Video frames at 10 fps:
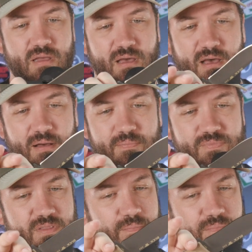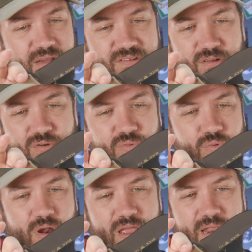Um, makes a
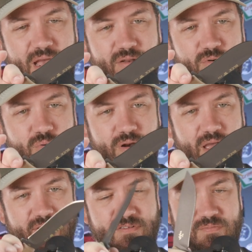great outdoor knife,